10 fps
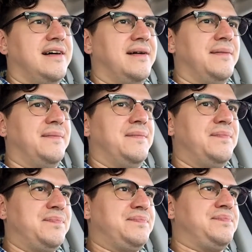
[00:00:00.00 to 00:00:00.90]

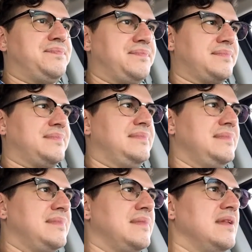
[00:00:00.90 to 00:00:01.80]
Um,
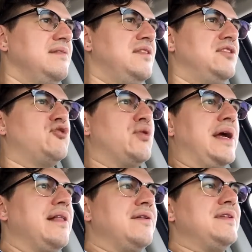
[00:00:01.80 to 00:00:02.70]
the
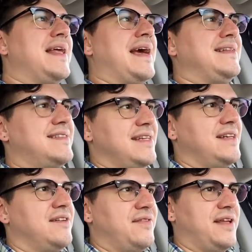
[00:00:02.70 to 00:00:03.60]
trailer that I'd
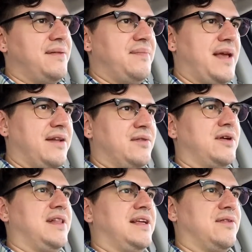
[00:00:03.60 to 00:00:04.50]
seen of it made it
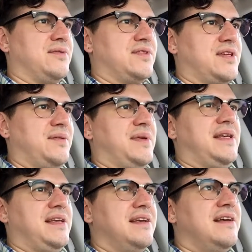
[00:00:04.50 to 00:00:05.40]
look like there was going to
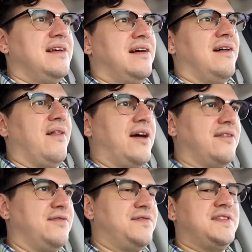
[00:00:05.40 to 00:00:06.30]
be a lot
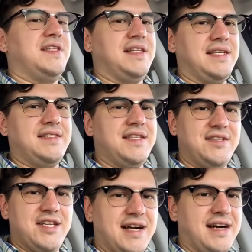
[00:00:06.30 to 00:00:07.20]
of silly
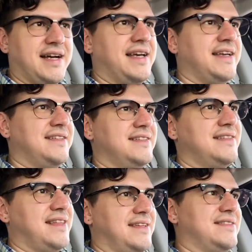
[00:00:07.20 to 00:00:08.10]
CGI
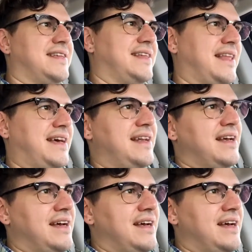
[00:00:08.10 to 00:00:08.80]
and things like that.